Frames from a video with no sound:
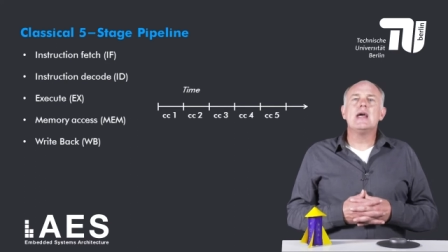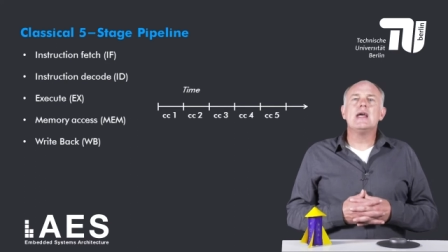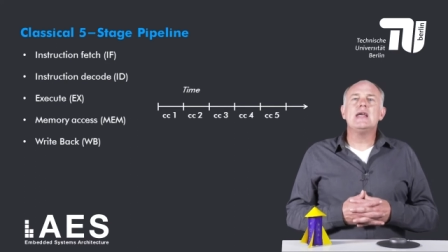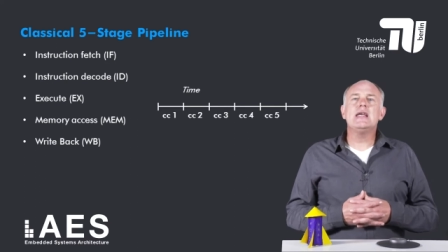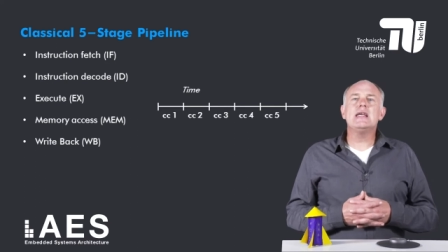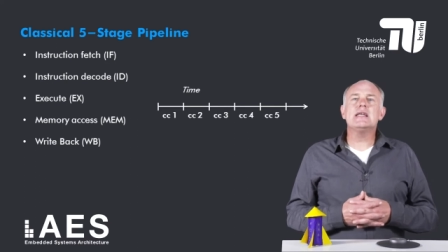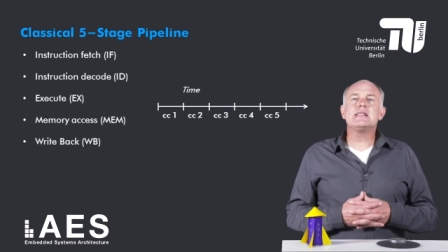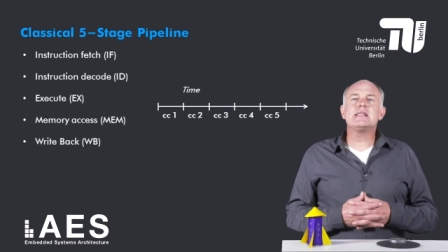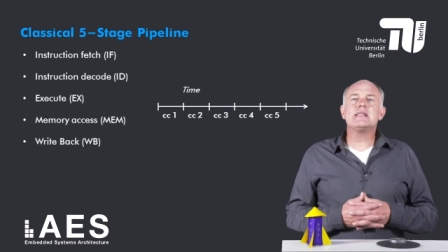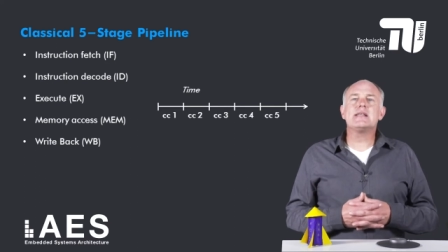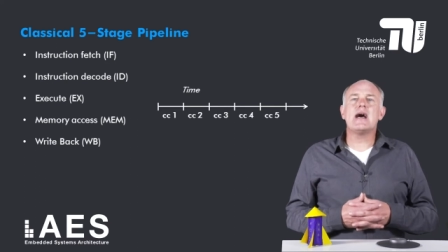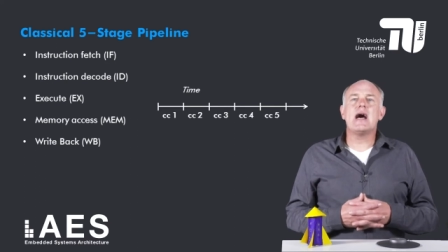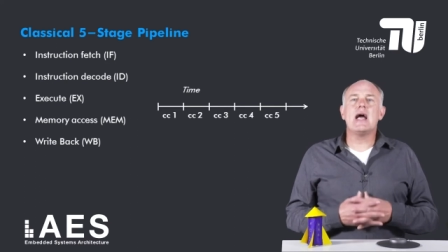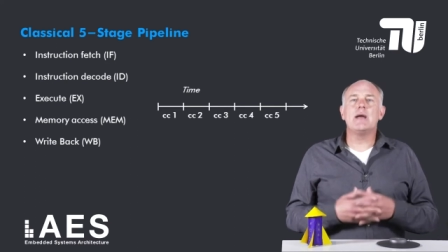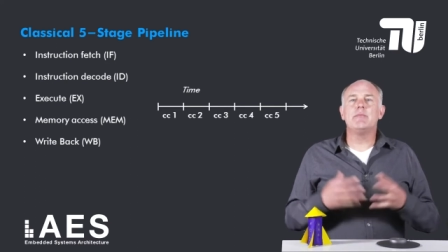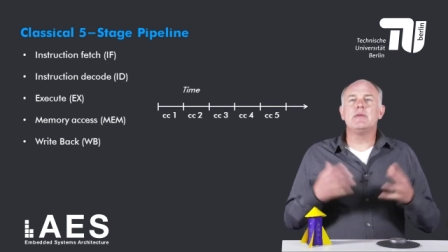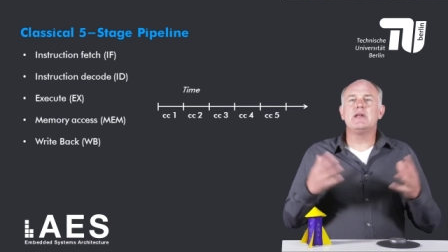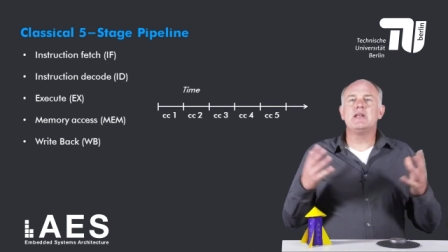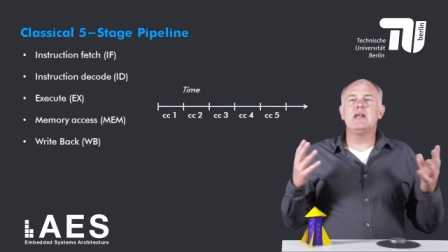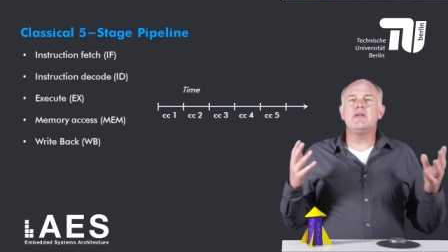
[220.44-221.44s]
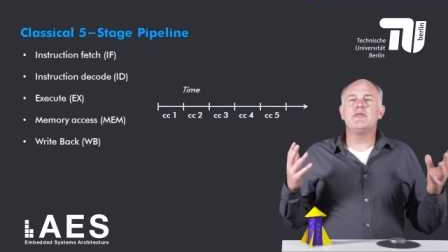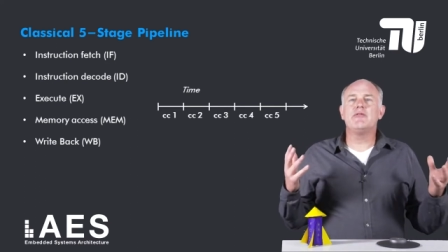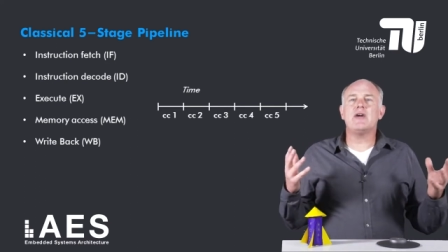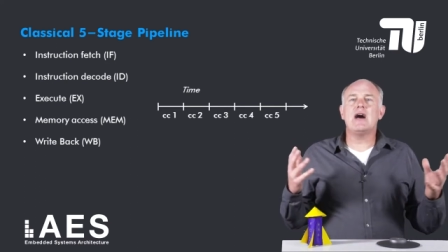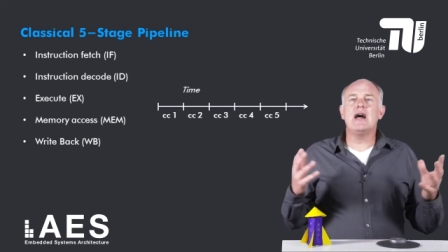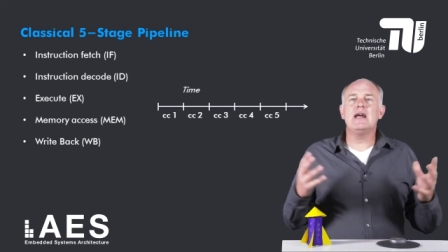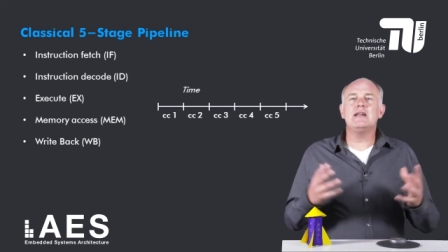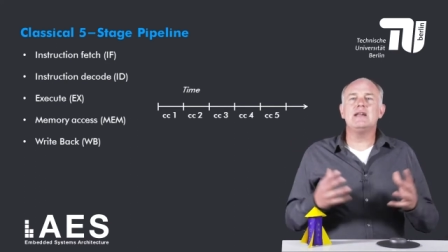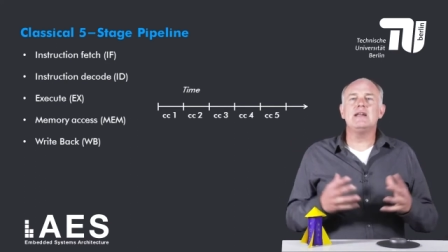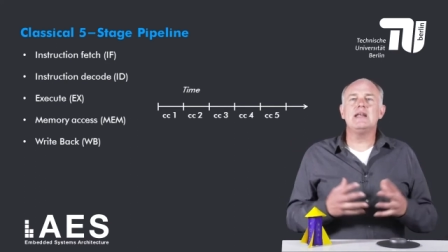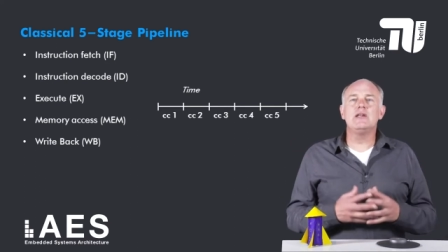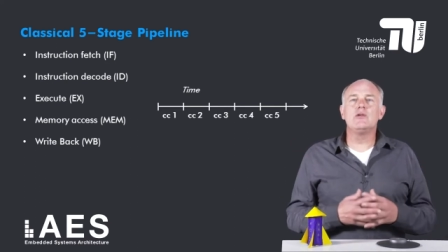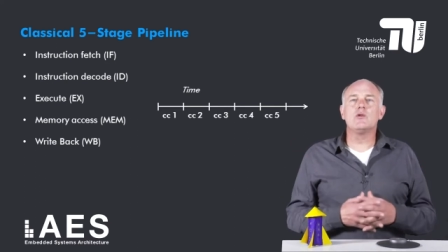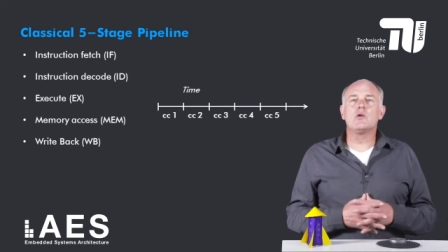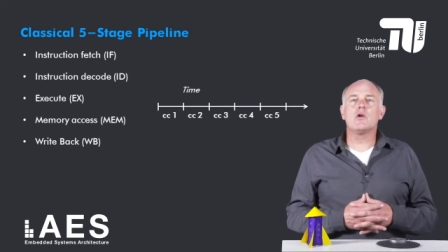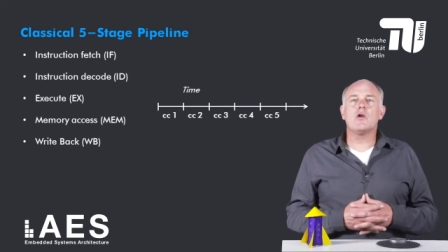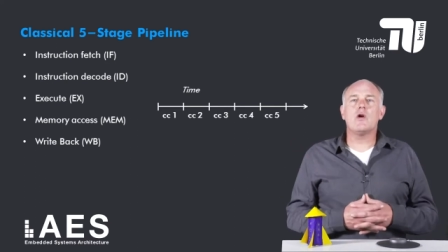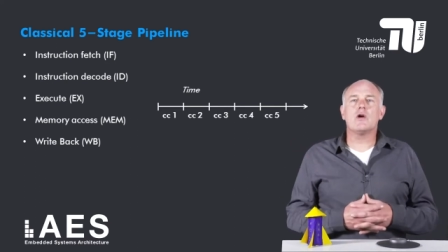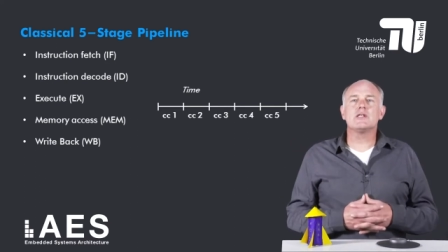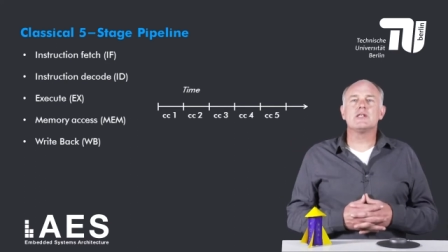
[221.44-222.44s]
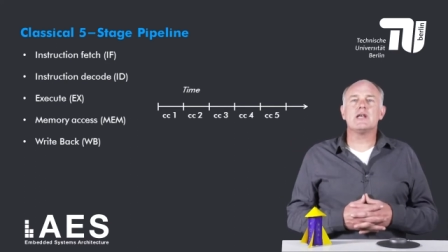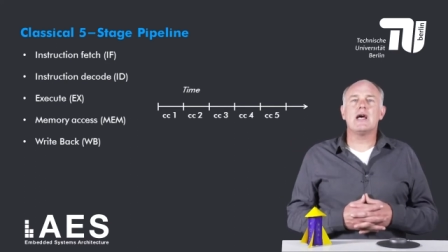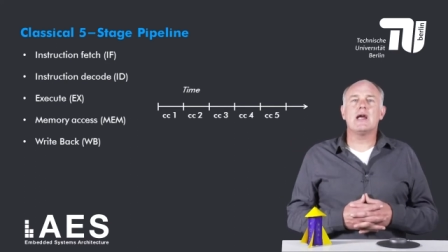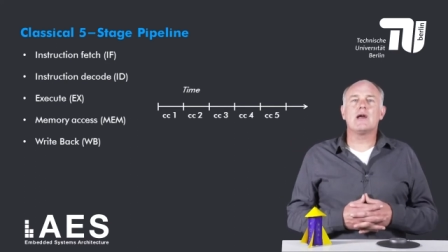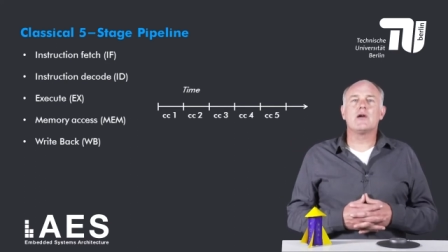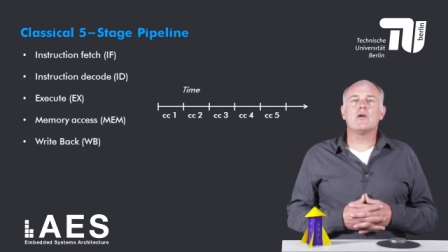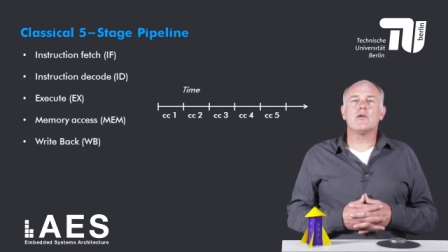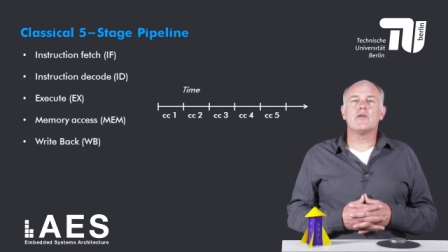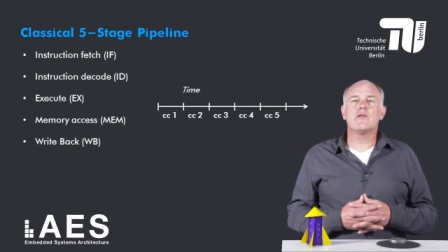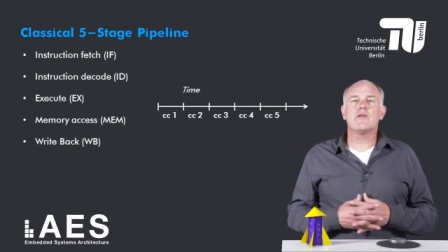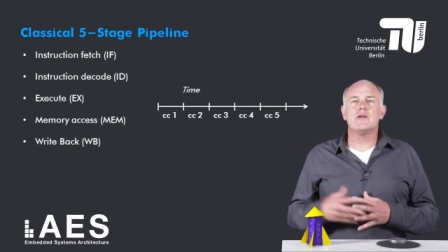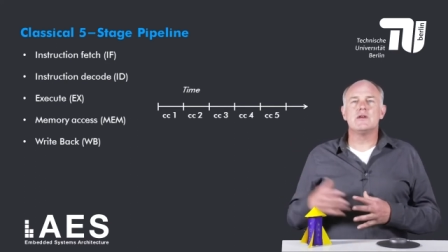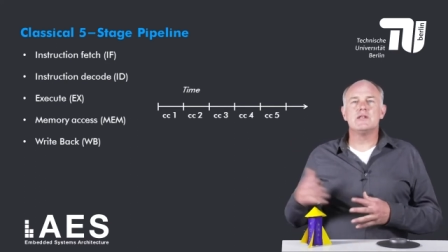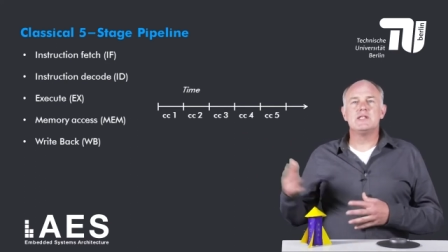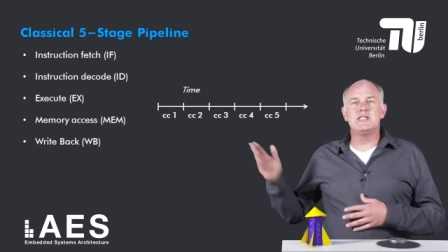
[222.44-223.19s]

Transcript: Here's time divided into clock cycles,